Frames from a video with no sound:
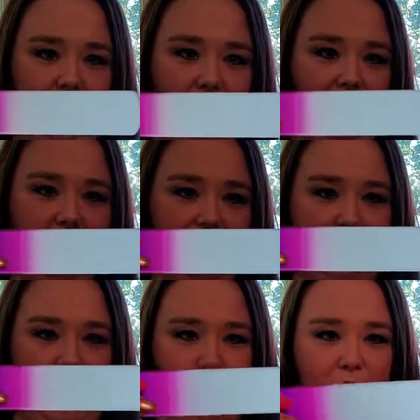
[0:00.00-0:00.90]
look at this
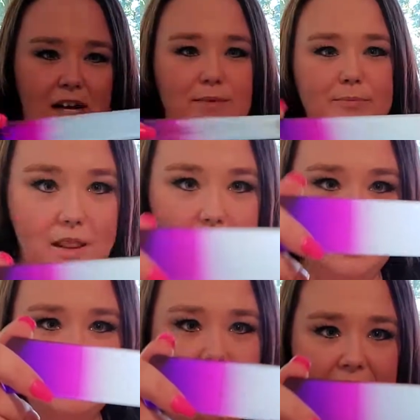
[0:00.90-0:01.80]
bad boy.
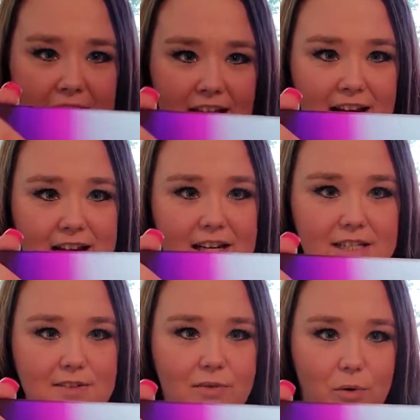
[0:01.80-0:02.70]
This guy
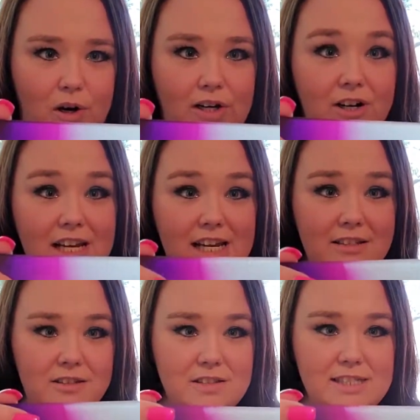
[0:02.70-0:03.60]
is for your
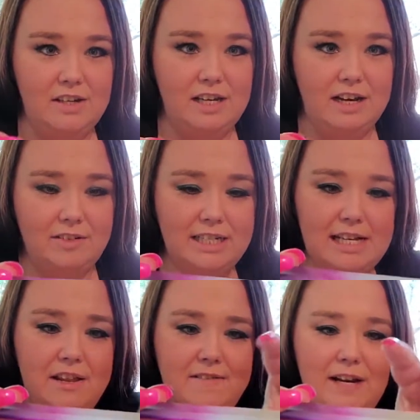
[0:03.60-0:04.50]
heels. You can't really tell
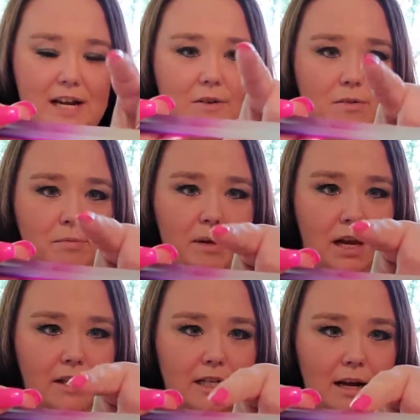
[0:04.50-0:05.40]
in the video, but on
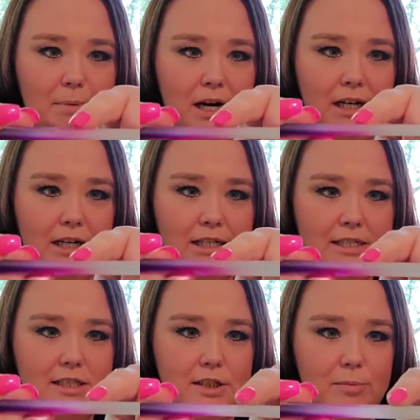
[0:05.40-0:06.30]
the top part, it's
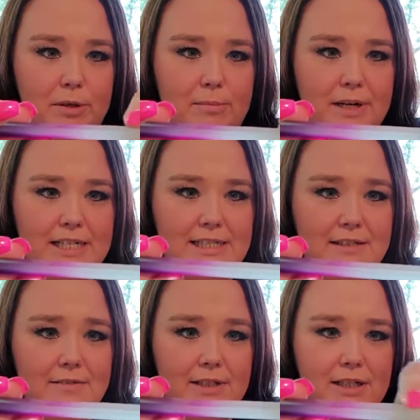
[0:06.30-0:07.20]
super
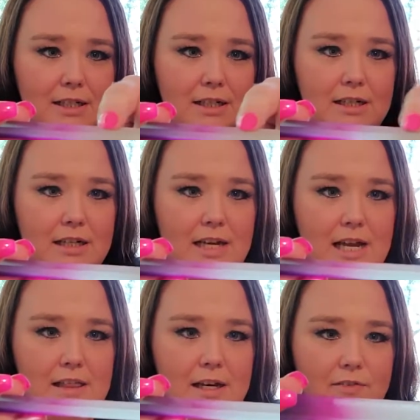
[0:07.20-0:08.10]
abrasive.
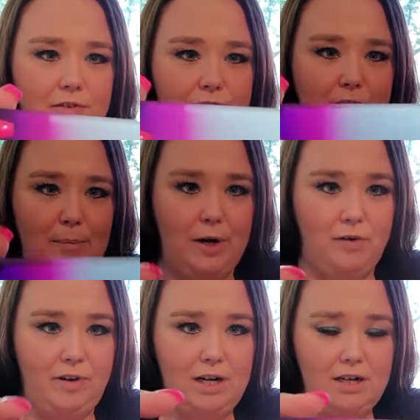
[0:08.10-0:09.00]
Then if you flip it
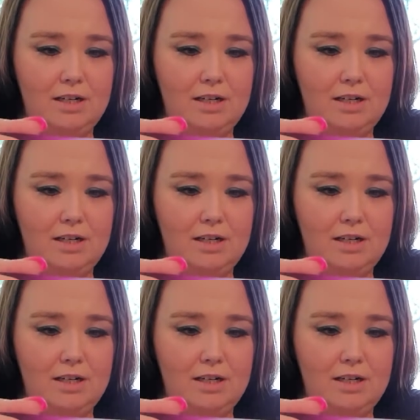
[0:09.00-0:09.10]
over,